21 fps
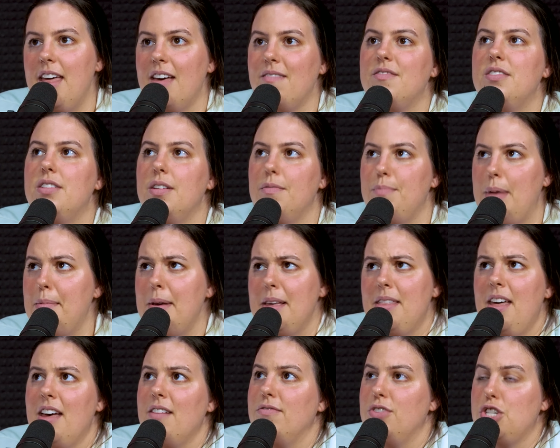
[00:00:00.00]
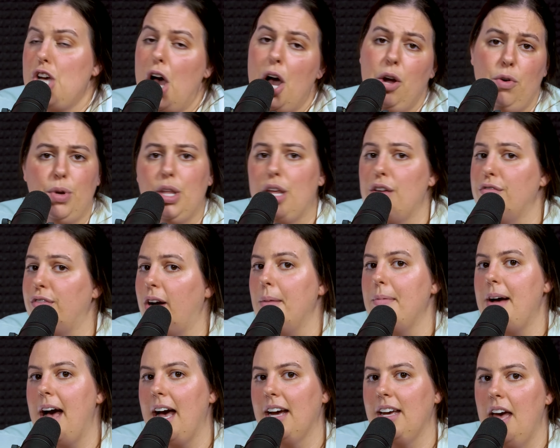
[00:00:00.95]
they've, yeah. maybe they've dug really
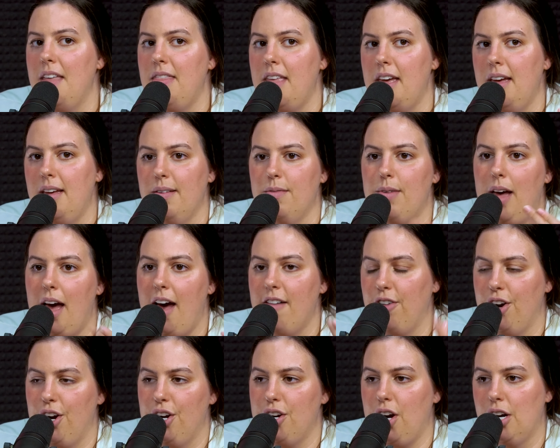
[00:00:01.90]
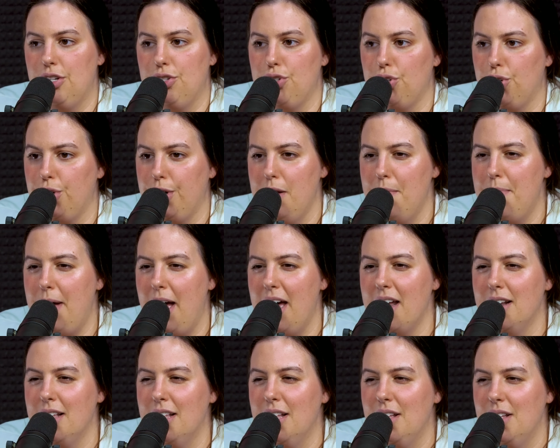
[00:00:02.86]
far back and they have heard our story,
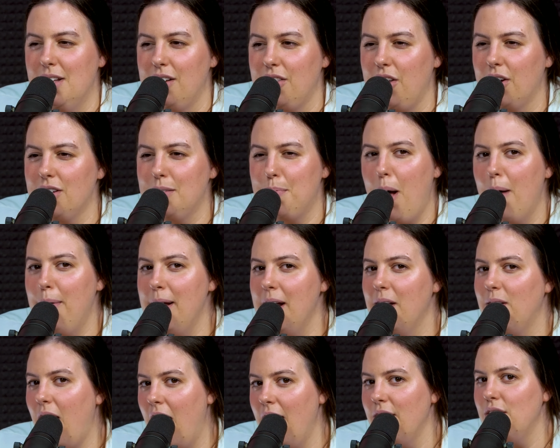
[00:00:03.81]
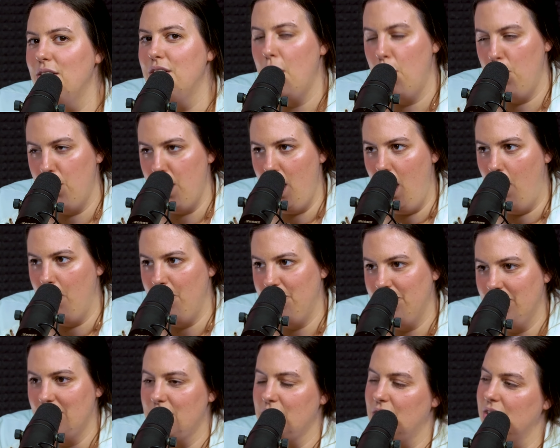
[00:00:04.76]
but there's probably a lot you don't know.
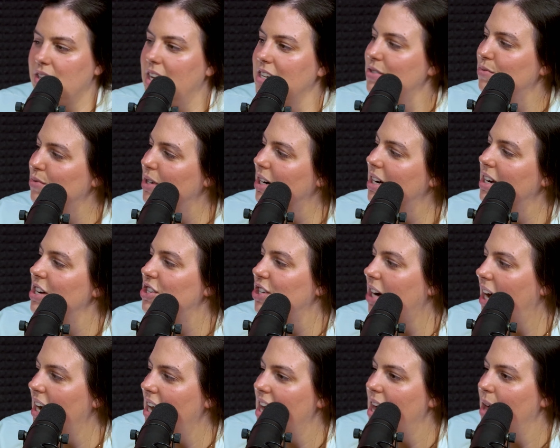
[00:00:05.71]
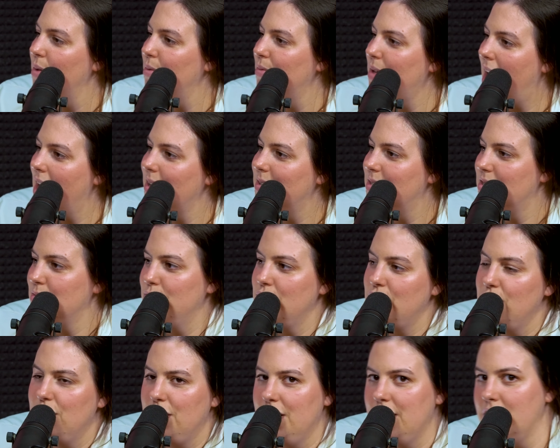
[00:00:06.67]
So let's yeah. we're going to try to add some
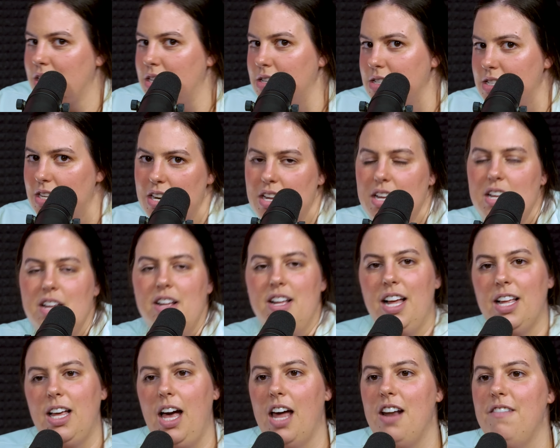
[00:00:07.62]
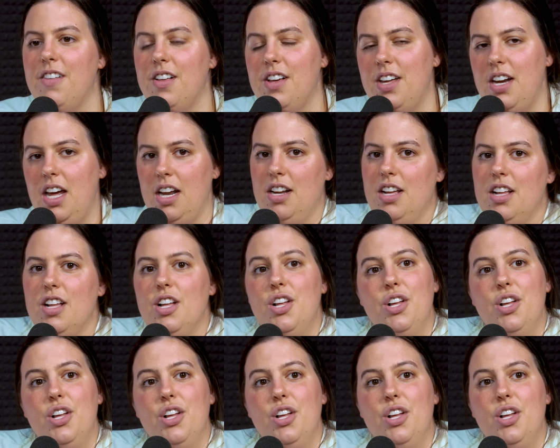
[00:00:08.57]
new details and kind of fill it in.